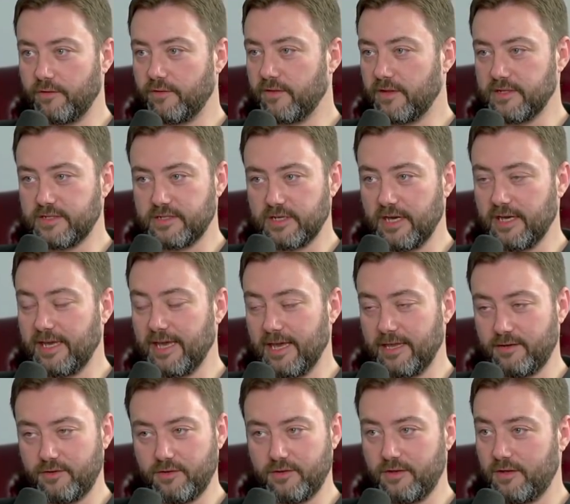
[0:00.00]
This
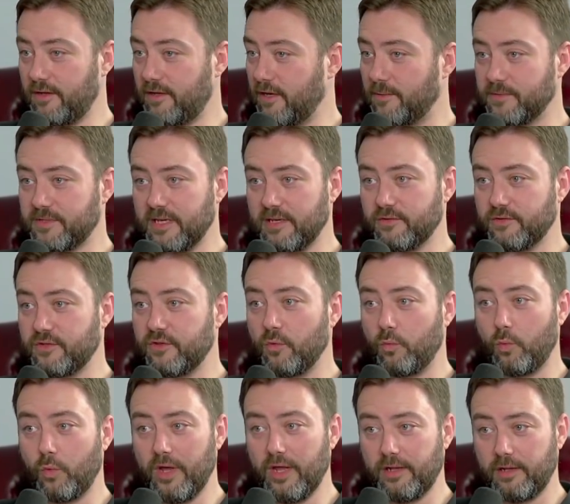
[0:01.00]
again it comes down to the
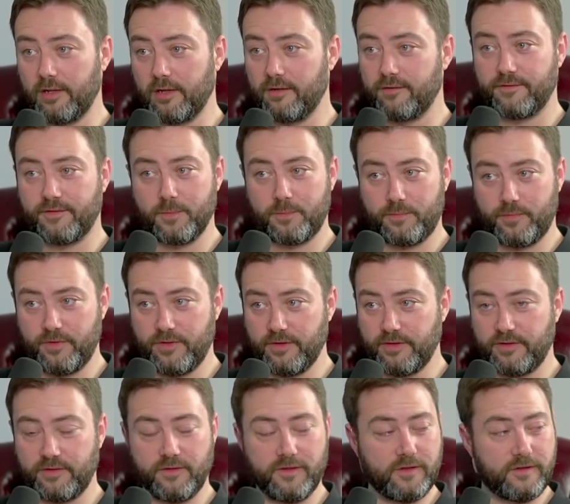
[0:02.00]
will of
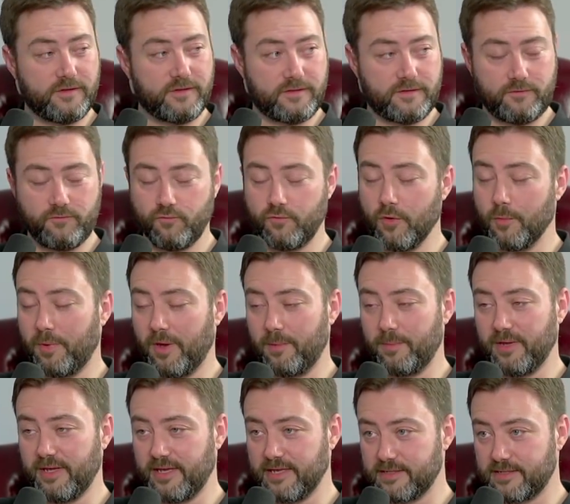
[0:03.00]
the
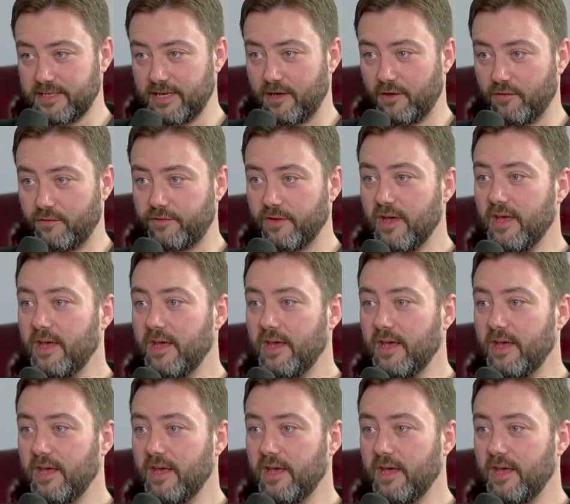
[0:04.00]
republic itself.